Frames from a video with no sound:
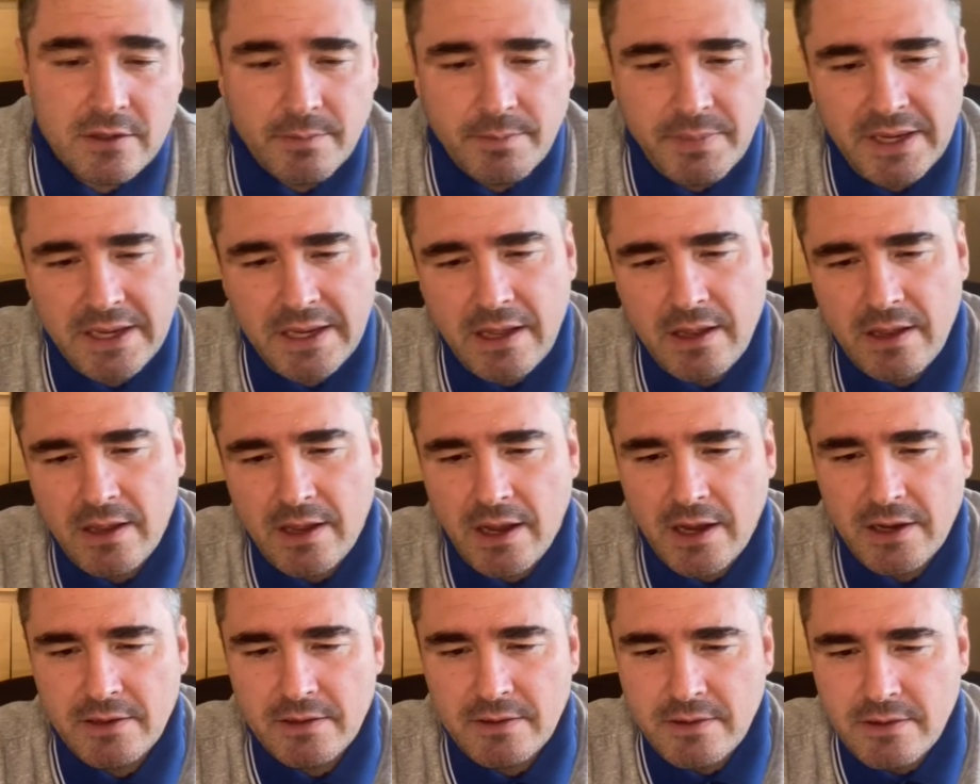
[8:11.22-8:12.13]
be. Uh,
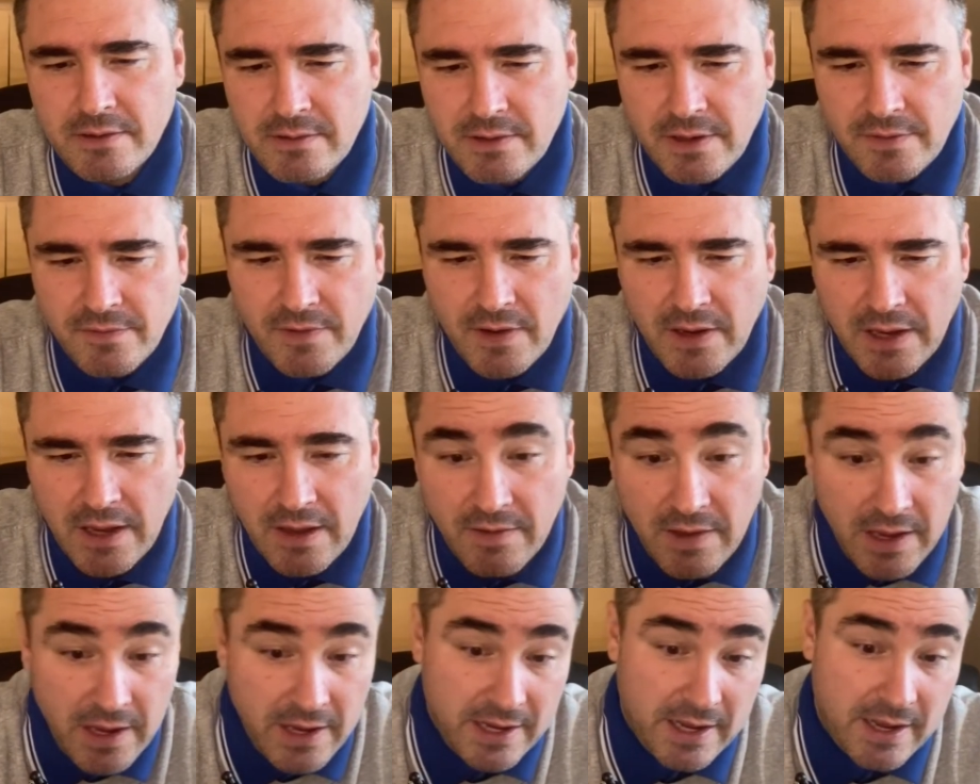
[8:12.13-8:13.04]
I don't know if I,
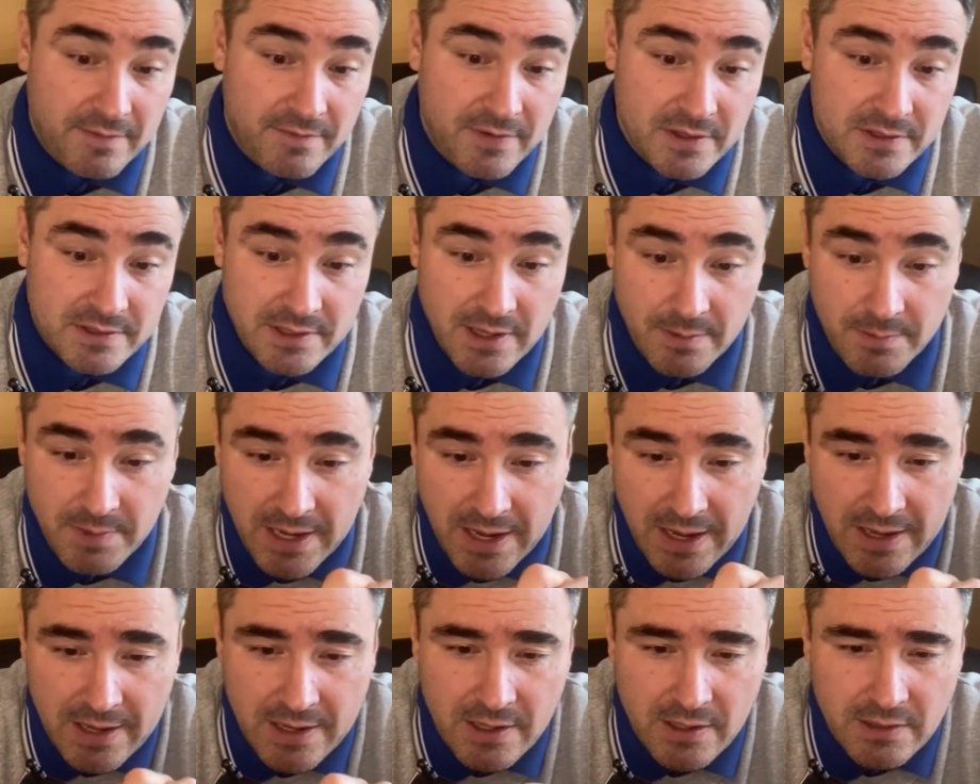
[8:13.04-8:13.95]
I have his name. Yeah,
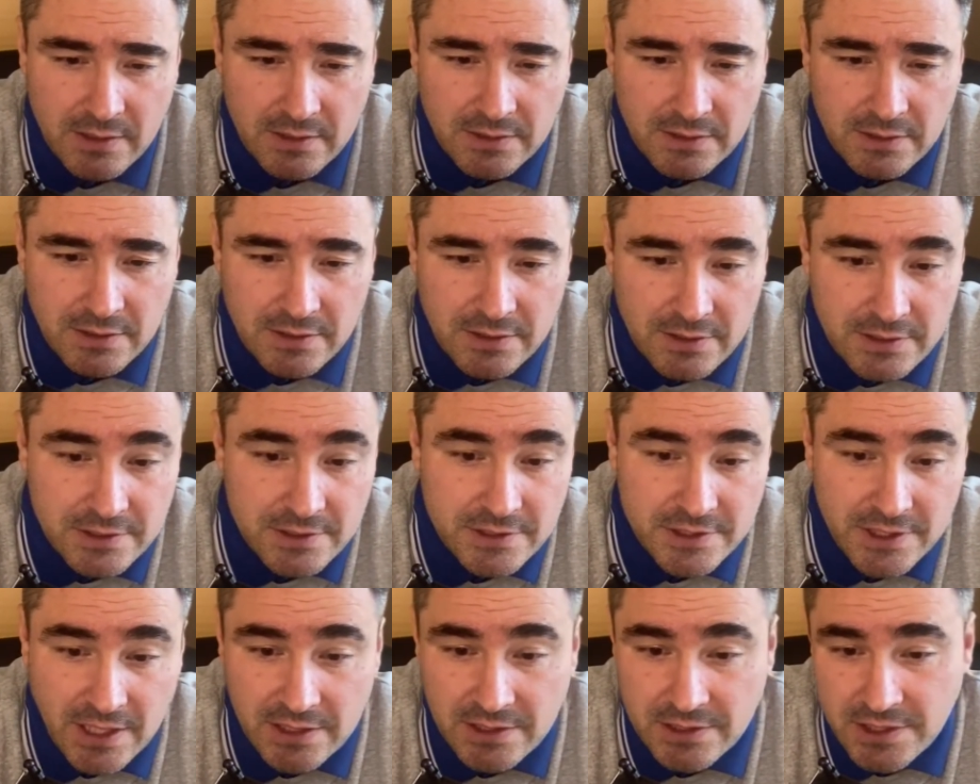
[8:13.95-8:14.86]

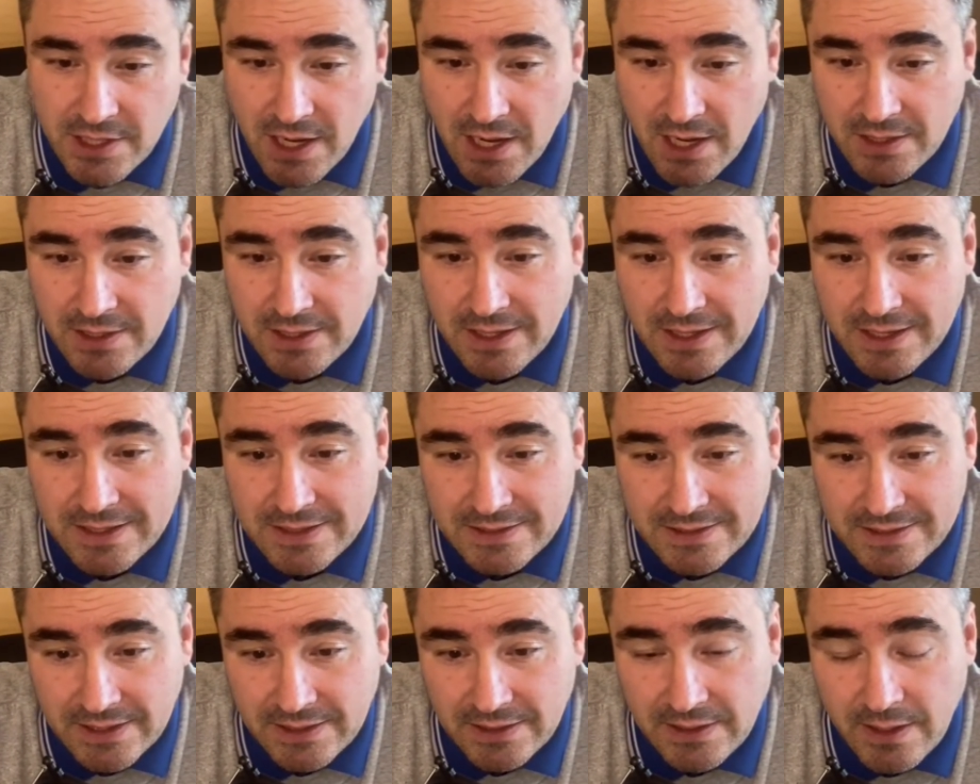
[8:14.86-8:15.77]
Chat
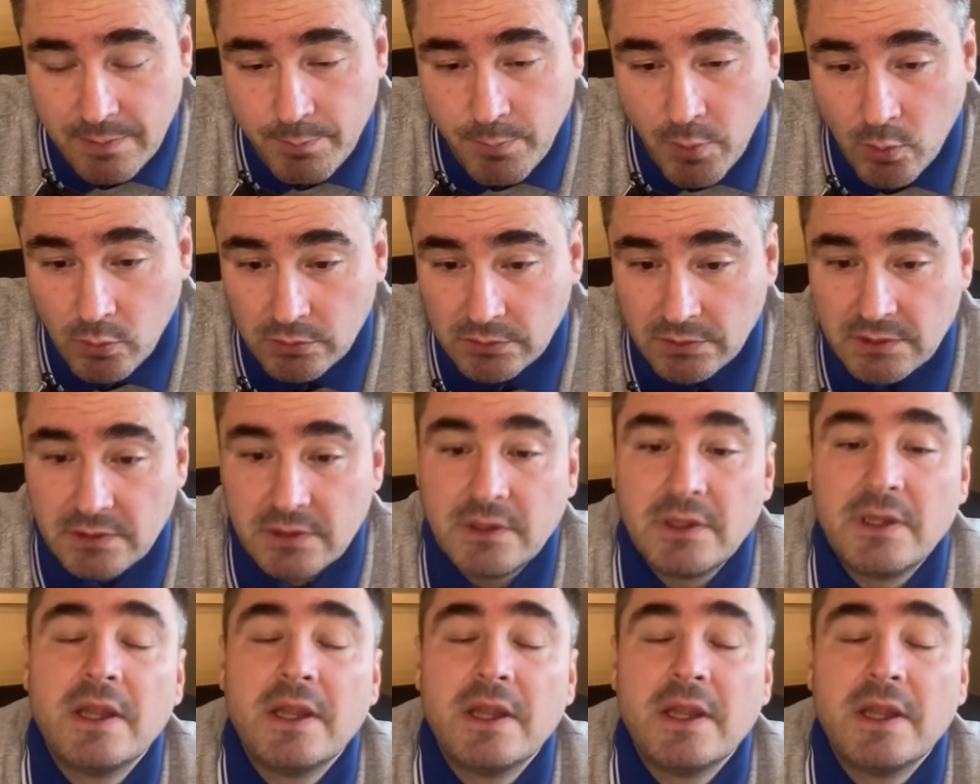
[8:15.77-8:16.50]
Sitipun.